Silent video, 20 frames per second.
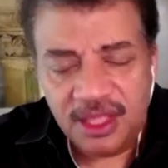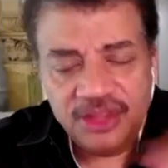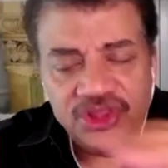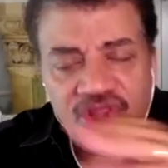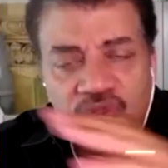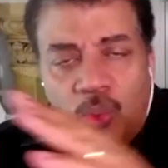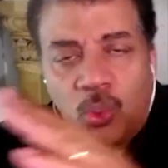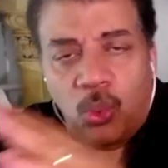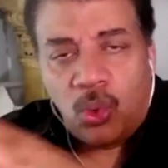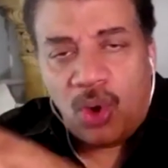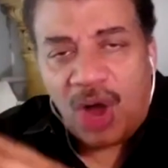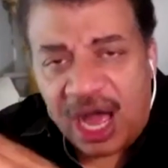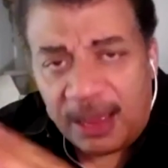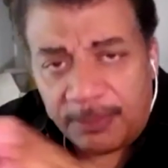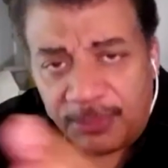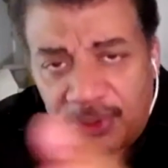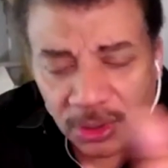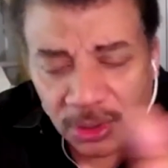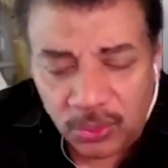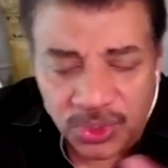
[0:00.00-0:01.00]
the
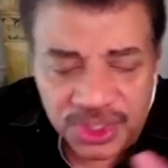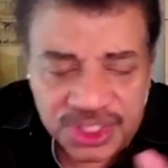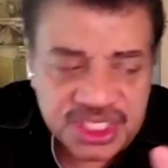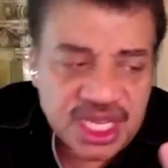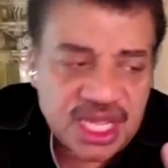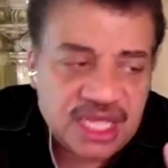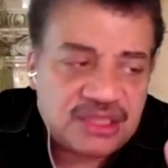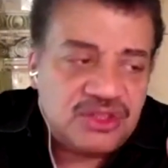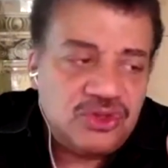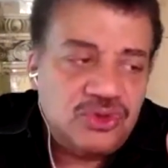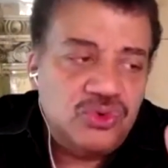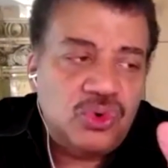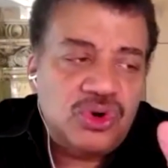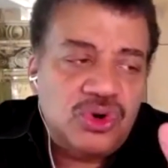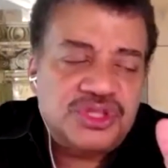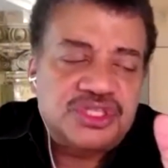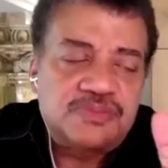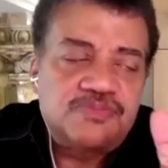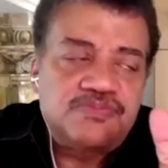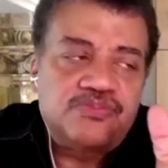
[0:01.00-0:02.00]
wobble will take the
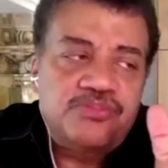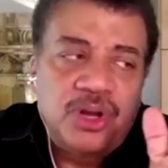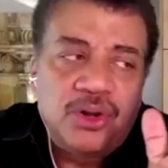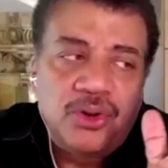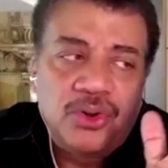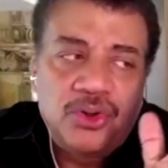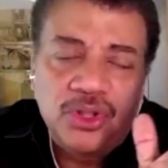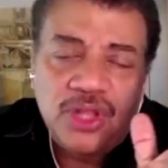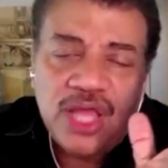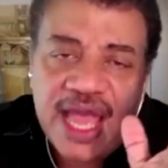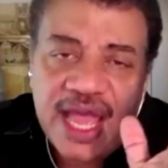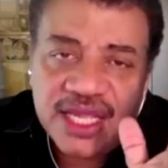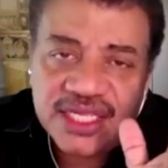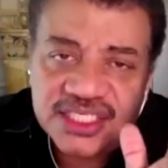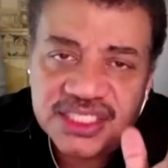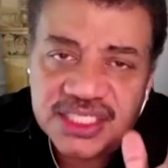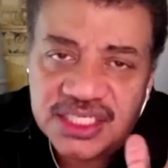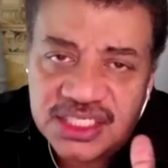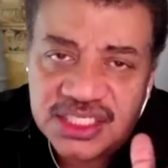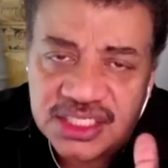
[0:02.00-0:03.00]
North Pole
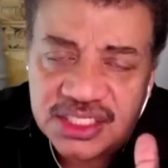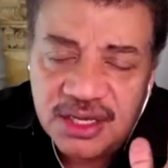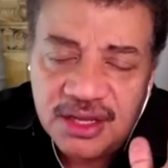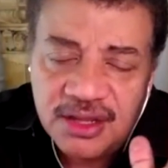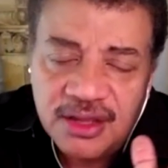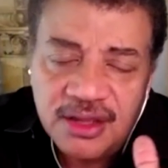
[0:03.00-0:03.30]
axis